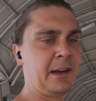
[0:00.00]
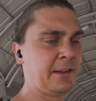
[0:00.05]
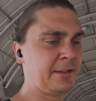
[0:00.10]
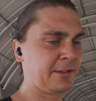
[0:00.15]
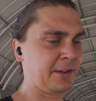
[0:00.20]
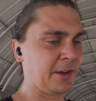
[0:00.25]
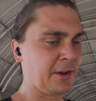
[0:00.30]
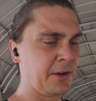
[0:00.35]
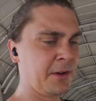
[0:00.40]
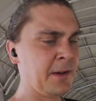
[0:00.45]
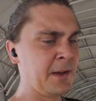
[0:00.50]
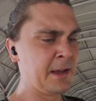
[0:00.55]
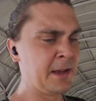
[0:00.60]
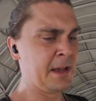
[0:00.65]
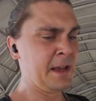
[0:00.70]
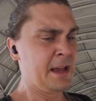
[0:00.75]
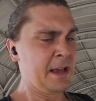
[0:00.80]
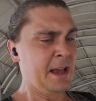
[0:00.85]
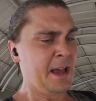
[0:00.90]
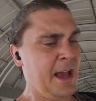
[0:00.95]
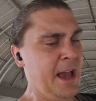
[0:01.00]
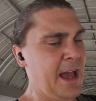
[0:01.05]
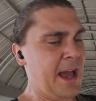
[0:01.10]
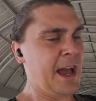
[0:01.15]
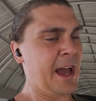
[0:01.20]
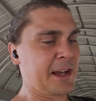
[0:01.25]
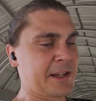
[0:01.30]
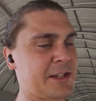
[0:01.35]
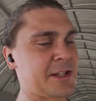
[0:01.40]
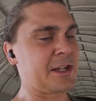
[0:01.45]
So
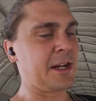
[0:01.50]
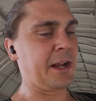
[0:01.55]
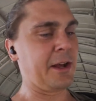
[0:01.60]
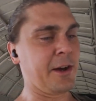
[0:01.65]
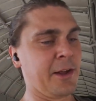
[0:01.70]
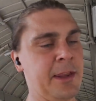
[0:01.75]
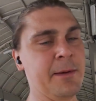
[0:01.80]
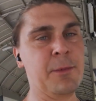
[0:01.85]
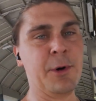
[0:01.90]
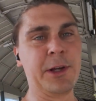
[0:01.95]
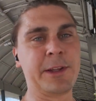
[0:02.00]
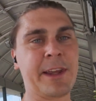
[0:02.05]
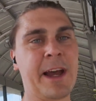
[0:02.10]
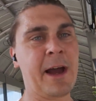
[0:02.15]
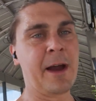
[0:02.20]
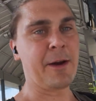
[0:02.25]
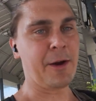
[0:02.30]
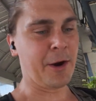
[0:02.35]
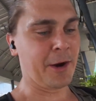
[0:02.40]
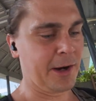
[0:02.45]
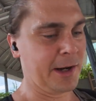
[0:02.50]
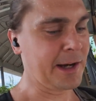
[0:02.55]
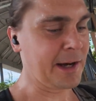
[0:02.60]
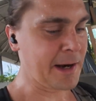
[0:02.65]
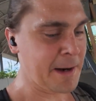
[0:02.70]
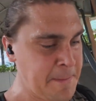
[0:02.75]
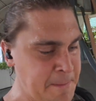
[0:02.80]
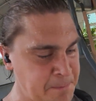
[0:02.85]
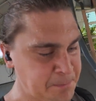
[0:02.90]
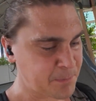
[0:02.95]
actually on the Muay Thai
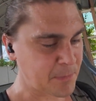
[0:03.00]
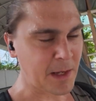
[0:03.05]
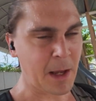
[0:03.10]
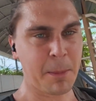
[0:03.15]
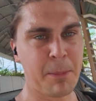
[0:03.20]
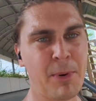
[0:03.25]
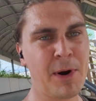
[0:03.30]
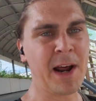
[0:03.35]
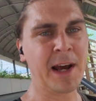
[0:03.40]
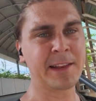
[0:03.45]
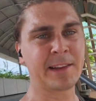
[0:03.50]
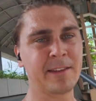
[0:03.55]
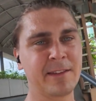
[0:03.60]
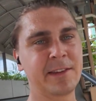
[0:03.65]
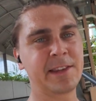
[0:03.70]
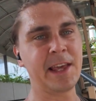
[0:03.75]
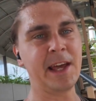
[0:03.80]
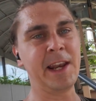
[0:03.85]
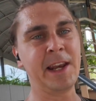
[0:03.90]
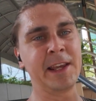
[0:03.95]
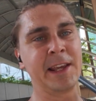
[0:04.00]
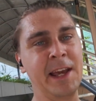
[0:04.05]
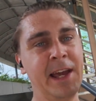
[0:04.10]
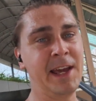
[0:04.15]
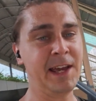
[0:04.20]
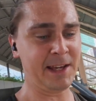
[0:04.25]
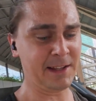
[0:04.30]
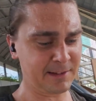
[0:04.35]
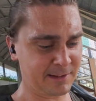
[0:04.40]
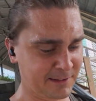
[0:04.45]
earlier, I practiced getting
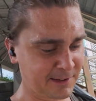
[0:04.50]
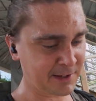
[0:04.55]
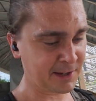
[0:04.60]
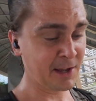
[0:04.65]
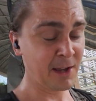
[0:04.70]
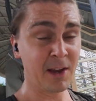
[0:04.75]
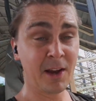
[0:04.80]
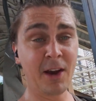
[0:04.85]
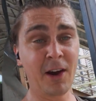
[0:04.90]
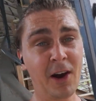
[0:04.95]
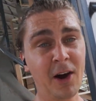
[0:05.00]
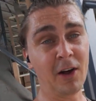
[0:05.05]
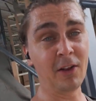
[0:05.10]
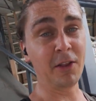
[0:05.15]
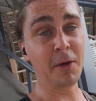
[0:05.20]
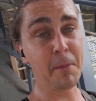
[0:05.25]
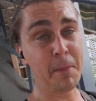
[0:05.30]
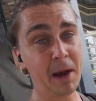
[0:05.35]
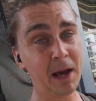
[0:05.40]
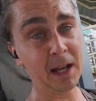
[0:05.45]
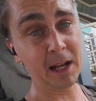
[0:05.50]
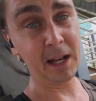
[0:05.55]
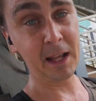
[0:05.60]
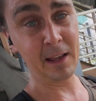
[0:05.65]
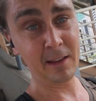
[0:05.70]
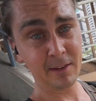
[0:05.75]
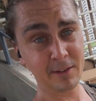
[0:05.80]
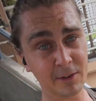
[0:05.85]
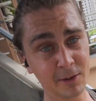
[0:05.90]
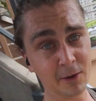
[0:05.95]
hit on the belly,
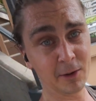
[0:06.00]
so